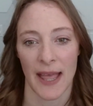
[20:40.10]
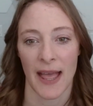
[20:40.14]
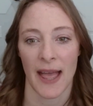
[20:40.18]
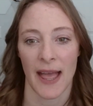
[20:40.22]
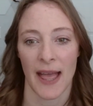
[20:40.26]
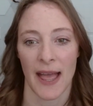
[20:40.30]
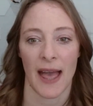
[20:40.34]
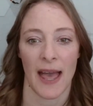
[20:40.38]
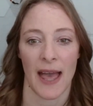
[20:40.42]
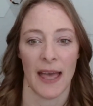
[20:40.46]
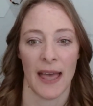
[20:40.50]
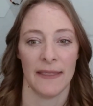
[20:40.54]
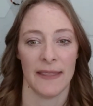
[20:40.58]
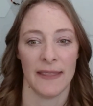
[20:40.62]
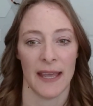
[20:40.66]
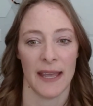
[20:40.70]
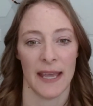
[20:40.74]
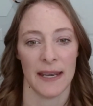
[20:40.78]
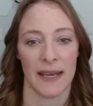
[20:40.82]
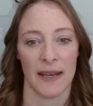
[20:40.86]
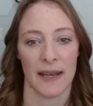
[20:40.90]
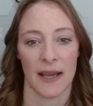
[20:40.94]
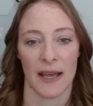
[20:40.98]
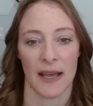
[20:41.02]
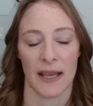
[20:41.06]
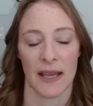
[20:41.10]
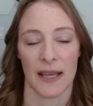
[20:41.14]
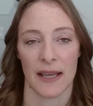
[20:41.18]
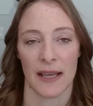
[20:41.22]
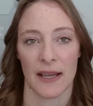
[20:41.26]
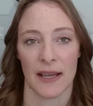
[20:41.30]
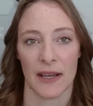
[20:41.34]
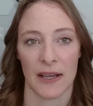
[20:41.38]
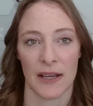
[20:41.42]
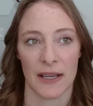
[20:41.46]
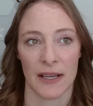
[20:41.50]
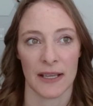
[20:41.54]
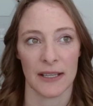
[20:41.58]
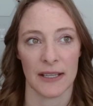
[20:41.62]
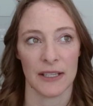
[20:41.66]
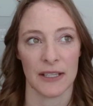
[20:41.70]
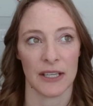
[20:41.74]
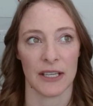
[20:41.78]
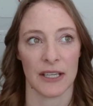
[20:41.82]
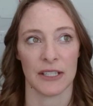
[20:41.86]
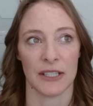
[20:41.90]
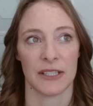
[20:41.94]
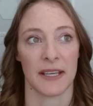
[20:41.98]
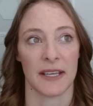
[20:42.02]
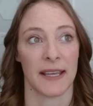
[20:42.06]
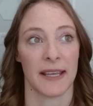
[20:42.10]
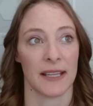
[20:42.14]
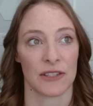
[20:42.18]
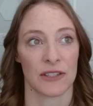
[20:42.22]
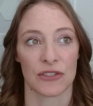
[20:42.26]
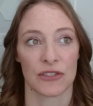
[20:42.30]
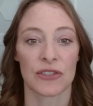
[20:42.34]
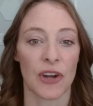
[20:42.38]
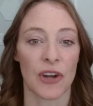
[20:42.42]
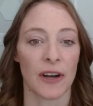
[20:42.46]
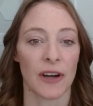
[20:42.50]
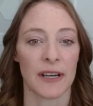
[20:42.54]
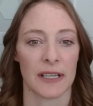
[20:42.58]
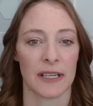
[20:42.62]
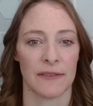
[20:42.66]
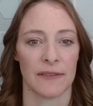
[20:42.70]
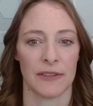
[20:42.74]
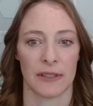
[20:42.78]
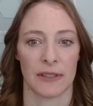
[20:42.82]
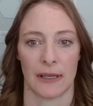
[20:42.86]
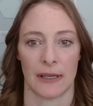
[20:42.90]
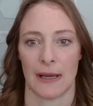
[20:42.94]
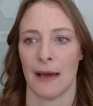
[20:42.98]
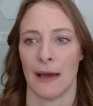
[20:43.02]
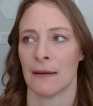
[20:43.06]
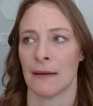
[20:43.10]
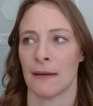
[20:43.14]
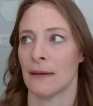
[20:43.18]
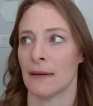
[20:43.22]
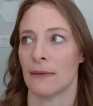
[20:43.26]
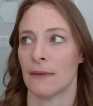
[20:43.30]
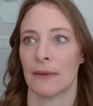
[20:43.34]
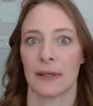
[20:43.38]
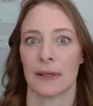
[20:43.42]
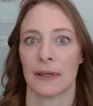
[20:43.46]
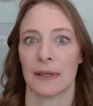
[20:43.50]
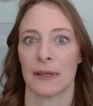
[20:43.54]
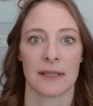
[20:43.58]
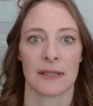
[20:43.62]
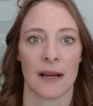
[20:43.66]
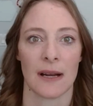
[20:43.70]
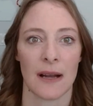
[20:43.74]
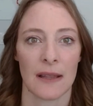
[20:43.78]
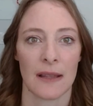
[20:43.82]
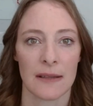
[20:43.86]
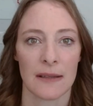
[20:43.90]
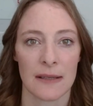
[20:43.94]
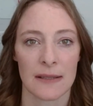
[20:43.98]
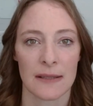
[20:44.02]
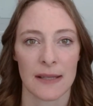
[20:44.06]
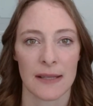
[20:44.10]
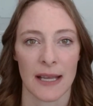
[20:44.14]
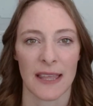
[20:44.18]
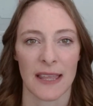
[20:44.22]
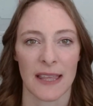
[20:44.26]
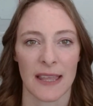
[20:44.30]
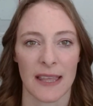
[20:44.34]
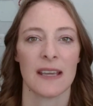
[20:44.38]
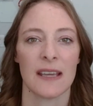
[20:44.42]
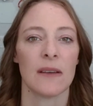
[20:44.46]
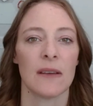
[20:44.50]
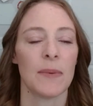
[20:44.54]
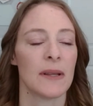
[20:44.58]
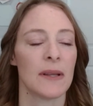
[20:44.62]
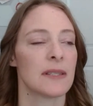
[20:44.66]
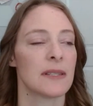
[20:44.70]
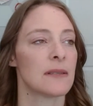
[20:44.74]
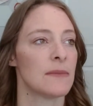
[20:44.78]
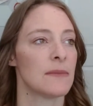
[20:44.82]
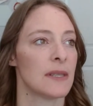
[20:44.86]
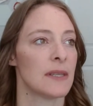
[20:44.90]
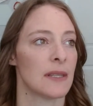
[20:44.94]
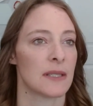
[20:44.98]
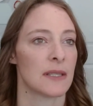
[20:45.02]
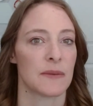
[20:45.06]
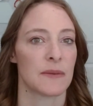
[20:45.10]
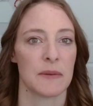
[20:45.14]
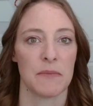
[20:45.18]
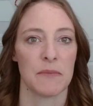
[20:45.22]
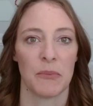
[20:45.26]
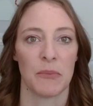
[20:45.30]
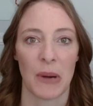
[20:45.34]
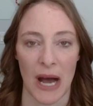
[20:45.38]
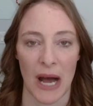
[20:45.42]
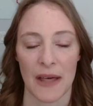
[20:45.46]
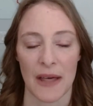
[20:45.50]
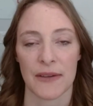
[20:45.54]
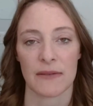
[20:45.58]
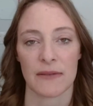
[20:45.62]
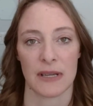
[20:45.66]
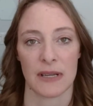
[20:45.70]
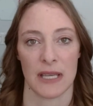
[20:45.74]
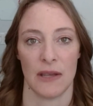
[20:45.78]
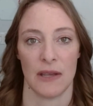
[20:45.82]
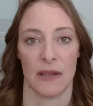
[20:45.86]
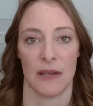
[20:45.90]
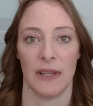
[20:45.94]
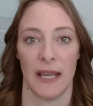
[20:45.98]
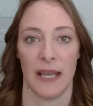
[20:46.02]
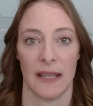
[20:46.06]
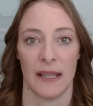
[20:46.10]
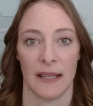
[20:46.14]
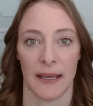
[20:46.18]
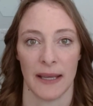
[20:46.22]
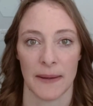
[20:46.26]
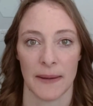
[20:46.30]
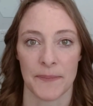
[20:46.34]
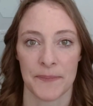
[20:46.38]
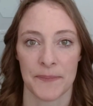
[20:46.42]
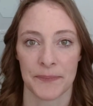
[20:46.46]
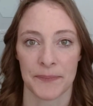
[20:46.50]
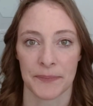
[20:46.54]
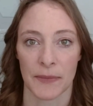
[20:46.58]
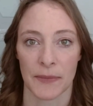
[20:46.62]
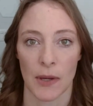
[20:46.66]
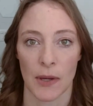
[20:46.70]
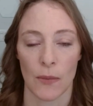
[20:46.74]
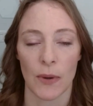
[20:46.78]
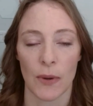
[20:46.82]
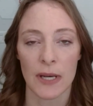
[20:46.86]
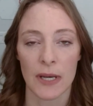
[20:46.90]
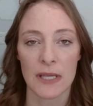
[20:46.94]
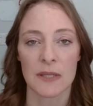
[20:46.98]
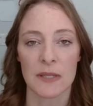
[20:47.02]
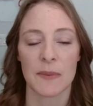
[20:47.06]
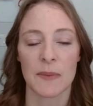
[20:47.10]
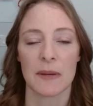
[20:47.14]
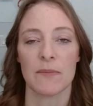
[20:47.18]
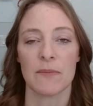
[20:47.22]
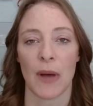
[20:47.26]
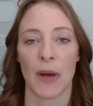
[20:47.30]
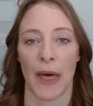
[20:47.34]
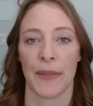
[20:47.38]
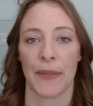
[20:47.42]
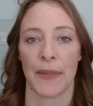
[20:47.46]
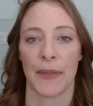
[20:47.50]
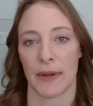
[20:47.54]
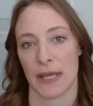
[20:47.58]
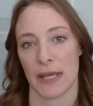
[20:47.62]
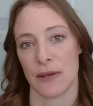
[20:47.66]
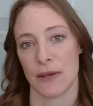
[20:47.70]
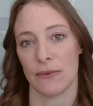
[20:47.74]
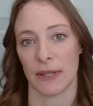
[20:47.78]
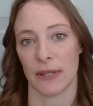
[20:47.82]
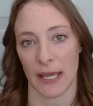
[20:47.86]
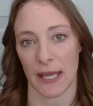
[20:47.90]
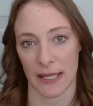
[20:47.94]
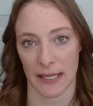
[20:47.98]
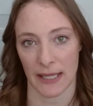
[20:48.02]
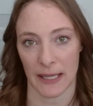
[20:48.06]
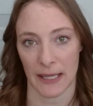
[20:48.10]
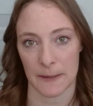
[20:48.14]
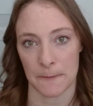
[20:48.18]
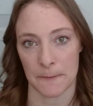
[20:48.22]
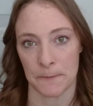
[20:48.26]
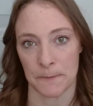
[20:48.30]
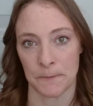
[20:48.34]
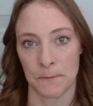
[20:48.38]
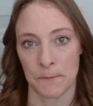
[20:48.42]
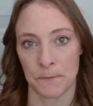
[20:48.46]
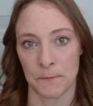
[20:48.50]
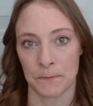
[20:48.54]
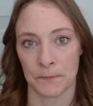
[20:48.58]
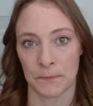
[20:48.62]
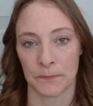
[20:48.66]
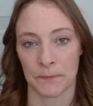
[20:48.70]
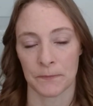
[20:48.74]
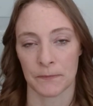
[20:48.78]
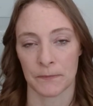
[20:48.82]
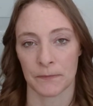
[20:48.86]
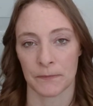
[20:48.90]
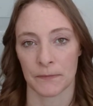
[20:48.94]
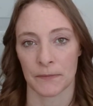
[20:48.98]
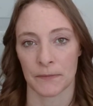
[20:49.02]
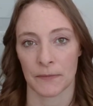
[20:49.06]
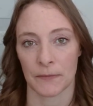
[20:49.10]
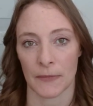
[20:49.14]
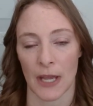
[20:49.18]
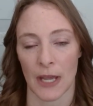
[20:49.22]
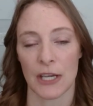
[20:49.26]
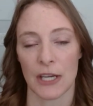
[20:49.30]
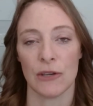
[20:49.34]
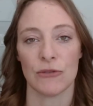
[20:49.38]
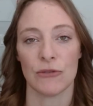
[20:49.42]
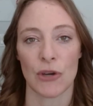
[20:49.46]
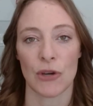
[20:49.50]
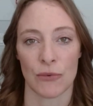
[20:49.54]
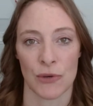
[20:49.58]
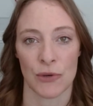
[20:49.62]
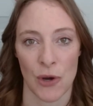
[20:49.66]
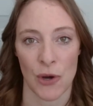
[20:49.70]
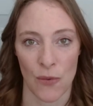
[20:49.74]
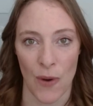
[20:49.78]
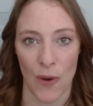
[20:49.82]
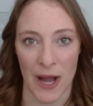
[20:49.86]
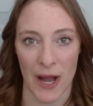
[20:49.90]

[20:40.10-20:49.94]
And then to get started, if you're like, I don't know where to start on this, like think about something that's been bothering you lately. What has been bothering you lately and you don't know why?